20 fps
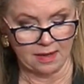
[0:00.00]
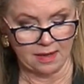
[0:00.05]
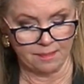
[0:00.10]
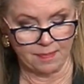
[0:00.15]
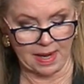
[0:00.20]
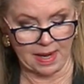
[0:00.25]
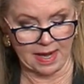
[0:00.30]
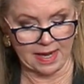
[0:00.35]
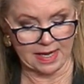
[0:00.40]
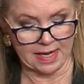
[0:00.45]

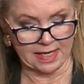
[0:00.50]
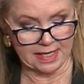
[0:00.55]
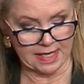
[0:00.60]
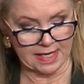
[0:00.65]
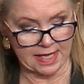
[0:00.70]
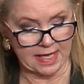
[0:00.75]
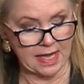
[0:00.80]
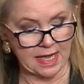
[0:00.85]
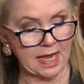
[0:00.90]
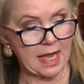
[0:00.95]
by
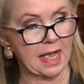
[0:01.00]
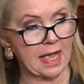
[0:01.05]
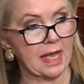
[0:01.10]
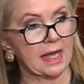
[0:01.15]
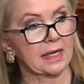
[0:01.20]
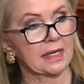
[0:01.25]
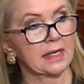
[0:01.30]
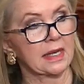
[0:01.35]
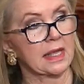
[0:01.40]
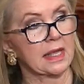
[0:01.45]

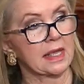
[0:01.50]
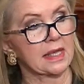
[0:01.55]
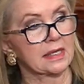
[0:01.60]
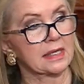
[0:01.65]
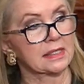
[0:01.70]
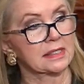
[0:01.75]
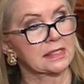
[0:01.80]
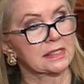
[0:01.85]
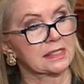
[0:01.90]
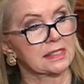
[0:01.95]
again
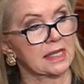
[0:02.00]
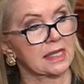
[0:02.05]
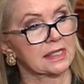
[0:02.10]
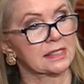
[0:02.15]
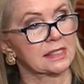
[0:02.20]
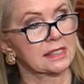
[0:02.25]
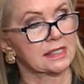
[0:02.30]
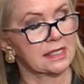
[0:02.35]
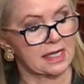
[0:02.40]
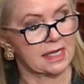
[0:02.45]

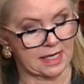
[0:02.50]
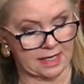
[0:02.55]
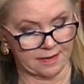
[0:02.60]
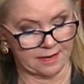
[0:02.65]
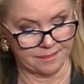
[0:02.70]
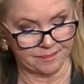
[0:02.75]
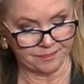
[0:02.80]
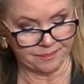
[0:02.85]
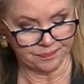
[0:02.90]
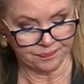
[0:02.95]

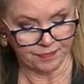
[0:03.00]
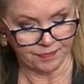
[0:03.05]
insisting